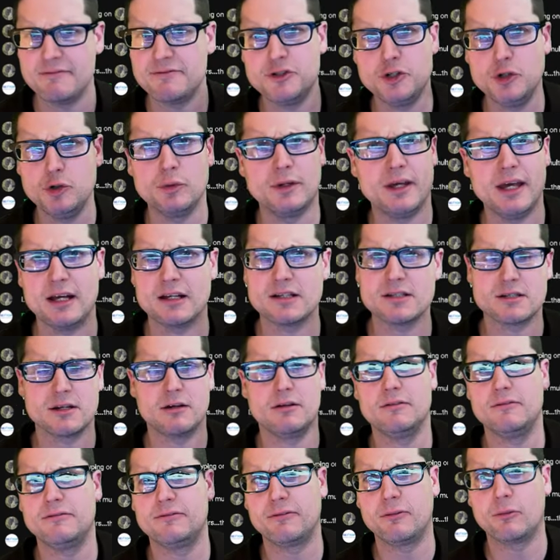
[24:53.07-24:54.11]
2 gigs
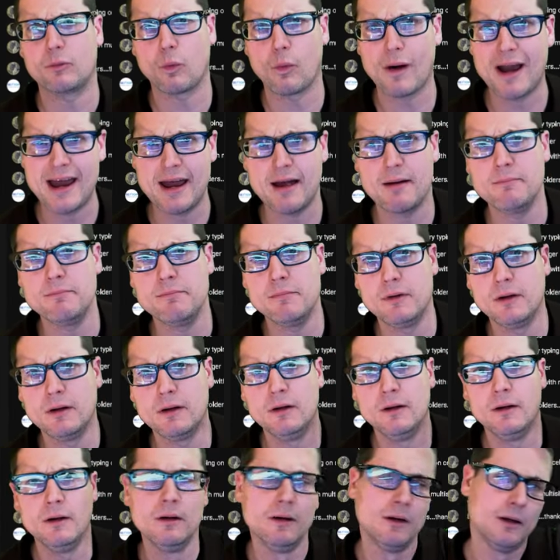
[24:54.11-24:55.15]
of RAM
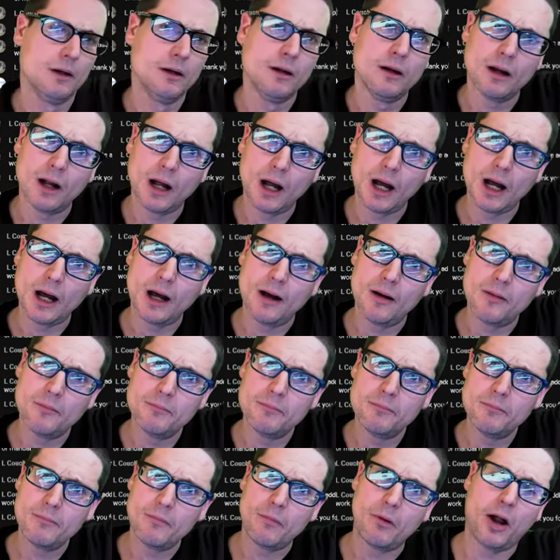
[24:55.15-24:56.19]
on
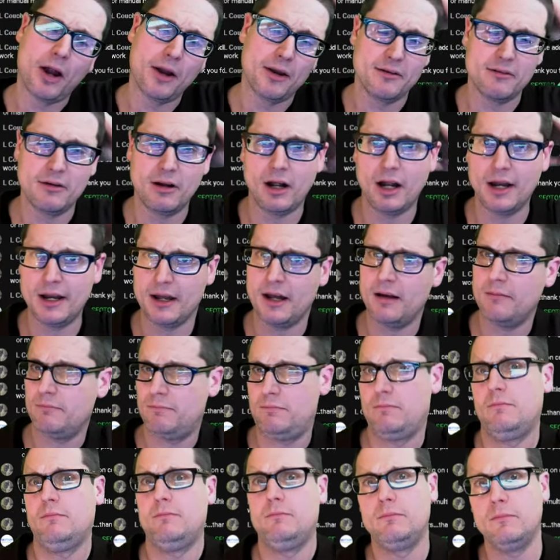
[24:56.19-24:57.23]

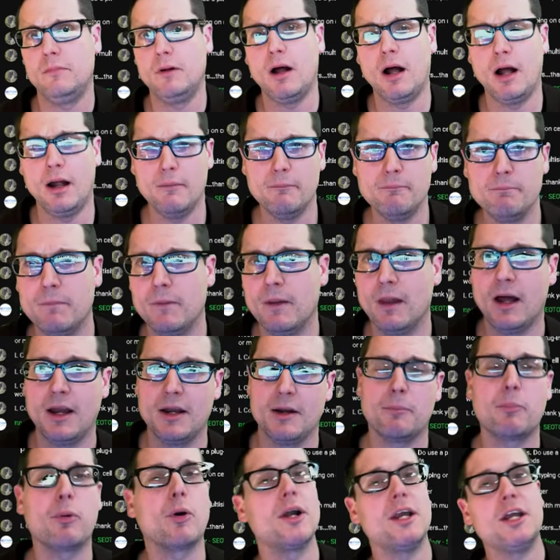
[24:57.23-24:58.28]
a
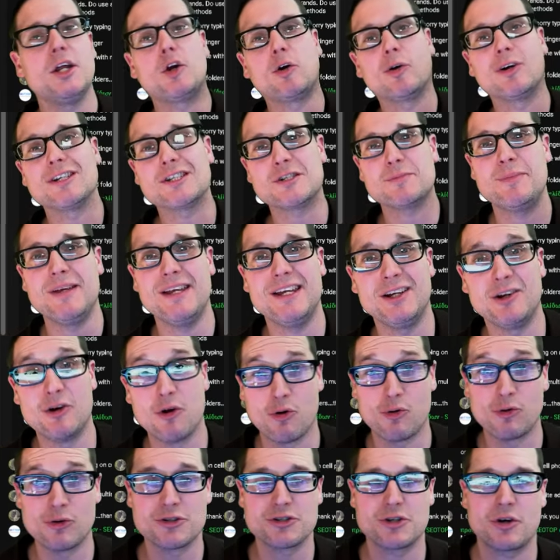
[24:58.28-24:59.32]
pretty crispy
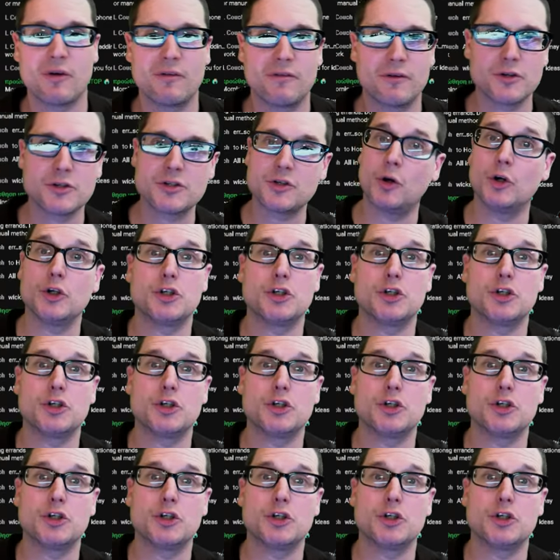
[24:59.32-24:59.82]
Google server, so it